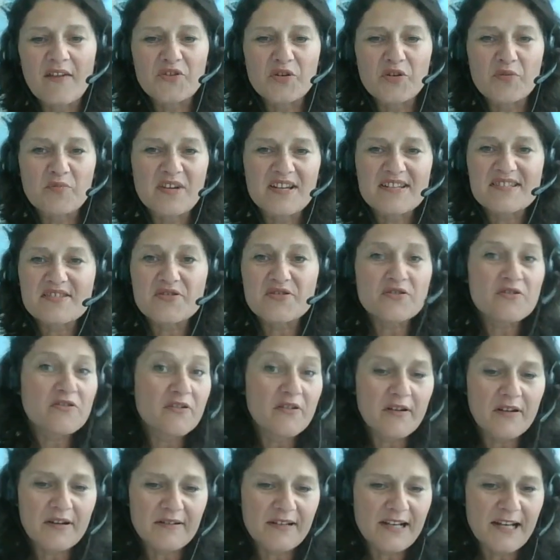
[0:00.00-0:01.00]
your master or
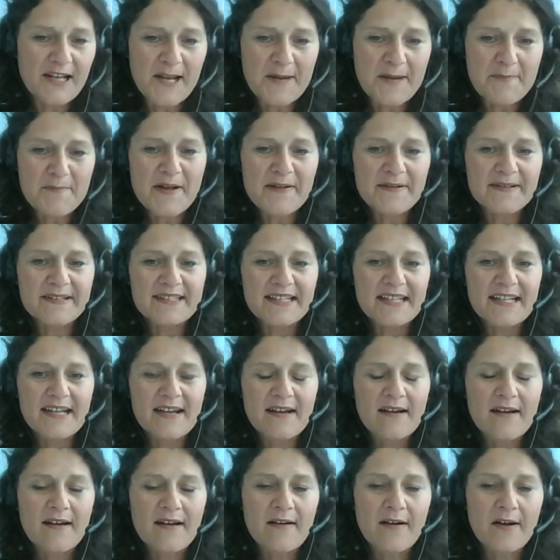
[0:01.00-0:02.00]

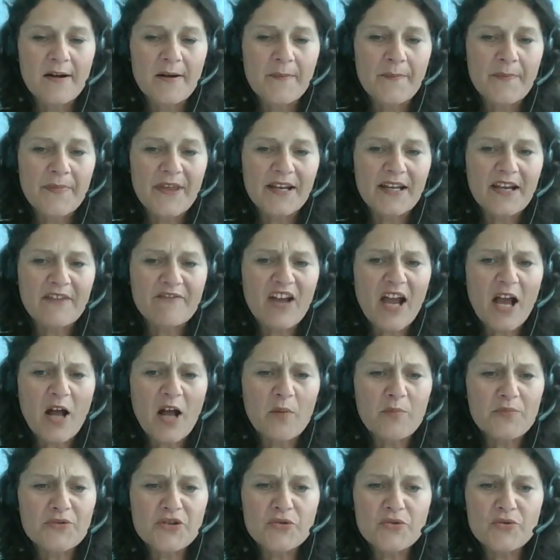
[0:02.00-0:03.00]
LLM that have
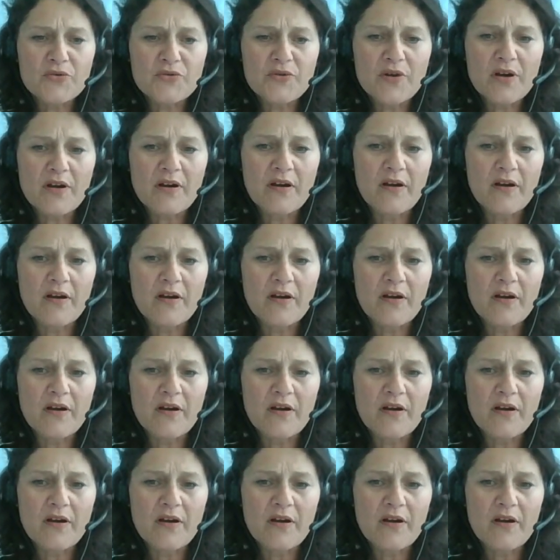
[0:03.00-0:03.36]
helped you